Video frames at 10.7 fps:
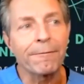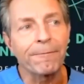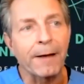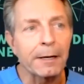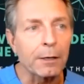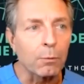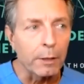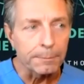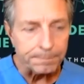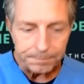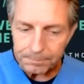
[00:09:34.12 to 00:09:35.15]
to find it
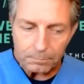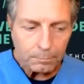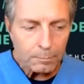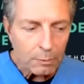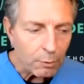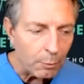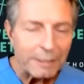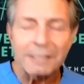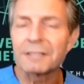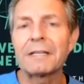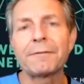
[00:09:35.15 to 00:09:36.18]
when we
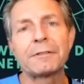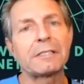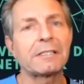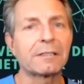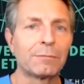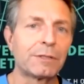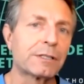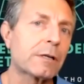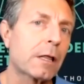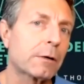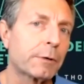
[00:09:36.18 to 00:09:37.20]
just even see some
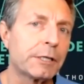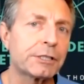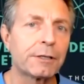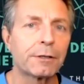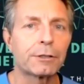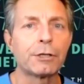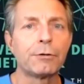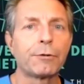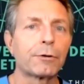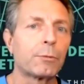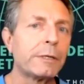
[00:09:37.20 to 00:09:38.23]
discoloration of the
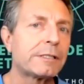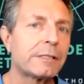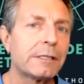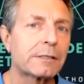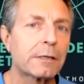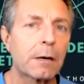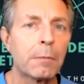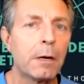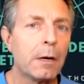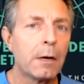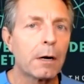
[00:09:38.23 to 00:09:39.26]
tooth, or we see
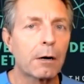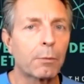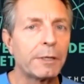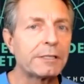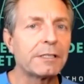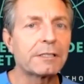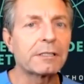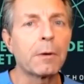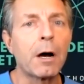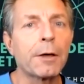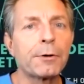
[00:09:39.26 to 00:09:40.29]
some
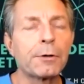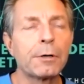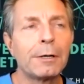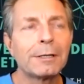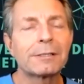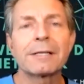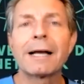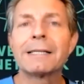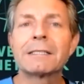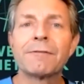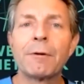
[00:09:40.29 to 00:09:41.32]
other
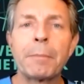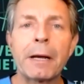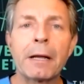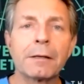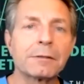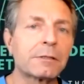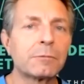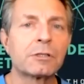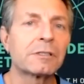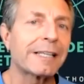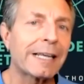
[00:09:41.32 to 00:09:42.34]
signs of imbalance, some
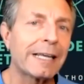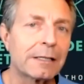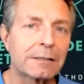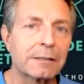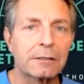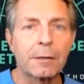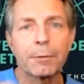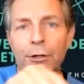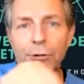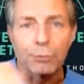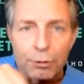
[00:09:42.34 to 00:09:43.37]
stickiness in some of the
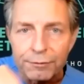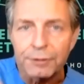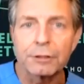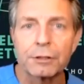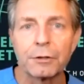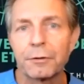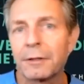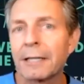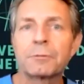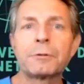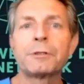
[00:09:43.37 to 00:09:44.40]
grooves of the tooth. And
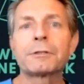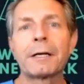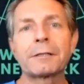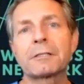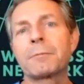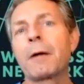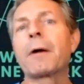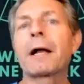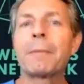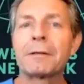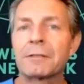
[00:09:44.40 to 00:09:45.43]
that's when your dentist might
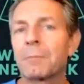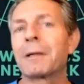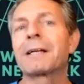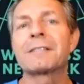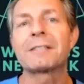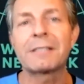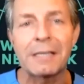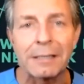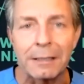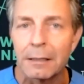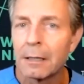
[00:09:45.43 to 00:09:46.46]
recommend something like a
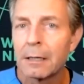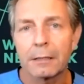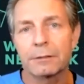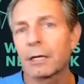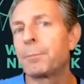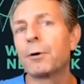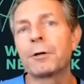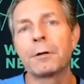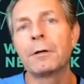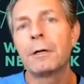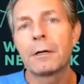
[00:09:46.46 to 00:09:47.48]
sealant. It's like
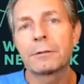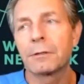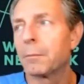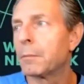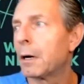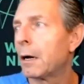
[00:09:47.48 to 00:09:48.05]
putting some